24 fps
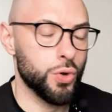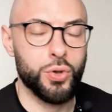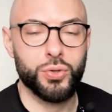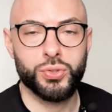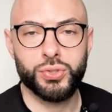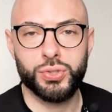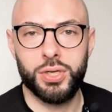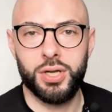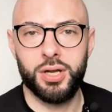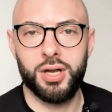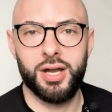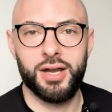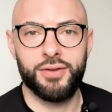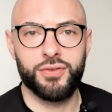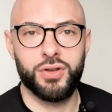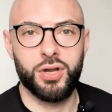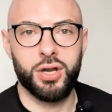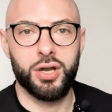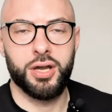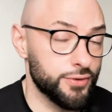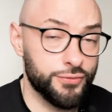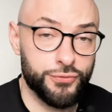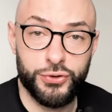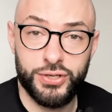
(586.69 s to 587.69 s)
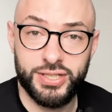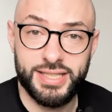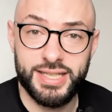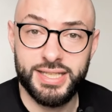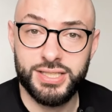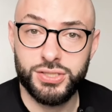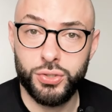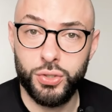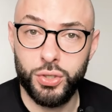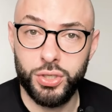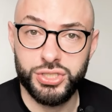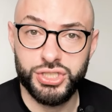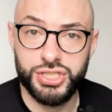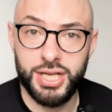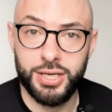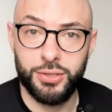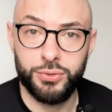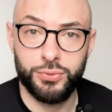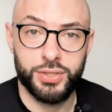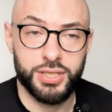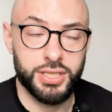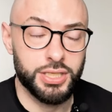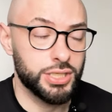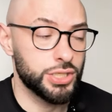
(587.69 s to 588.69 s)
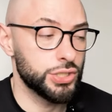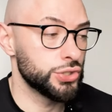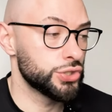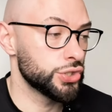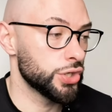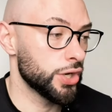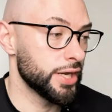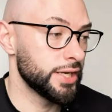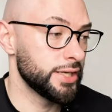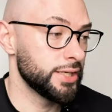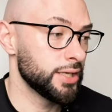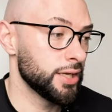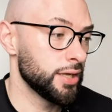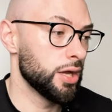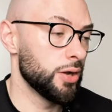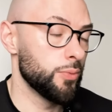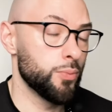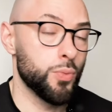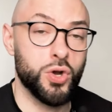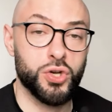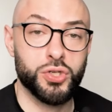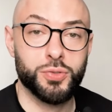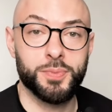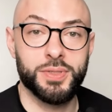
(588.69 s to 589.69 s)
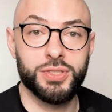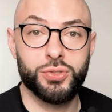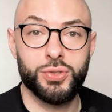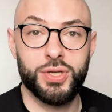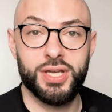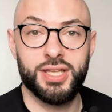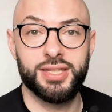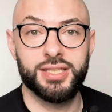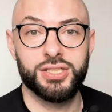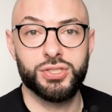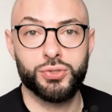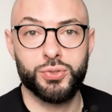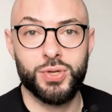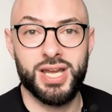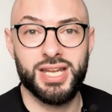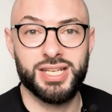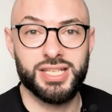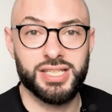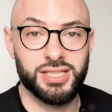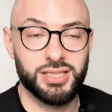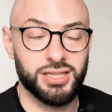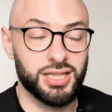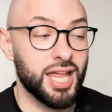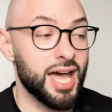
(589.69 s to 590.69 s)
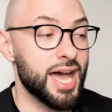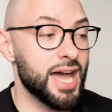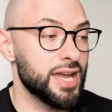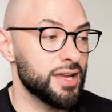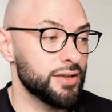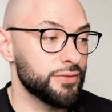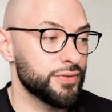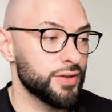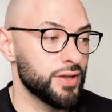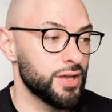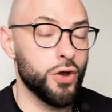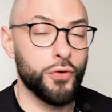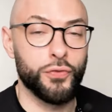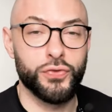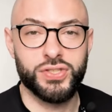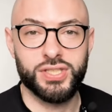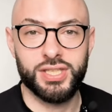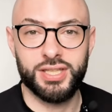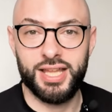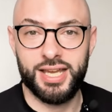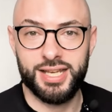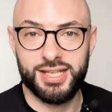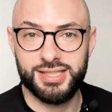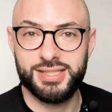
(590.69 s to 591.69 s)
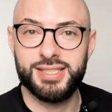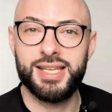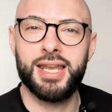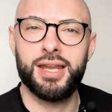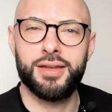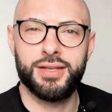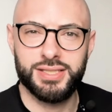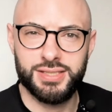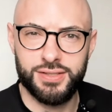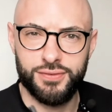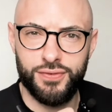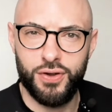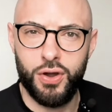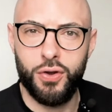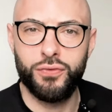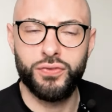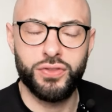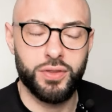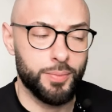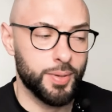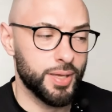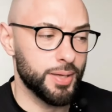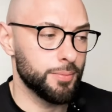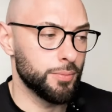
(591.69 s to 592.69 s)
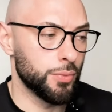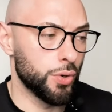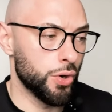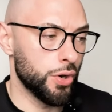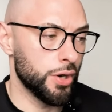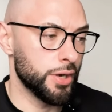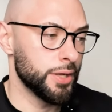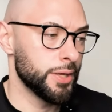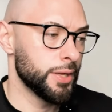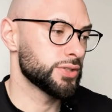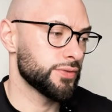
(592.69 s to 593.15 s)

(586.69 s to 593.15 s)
Also, I've got a free Discord channel that you can join and watch me trade this strategy live. Obviously, like I said, it's evolved a bit more.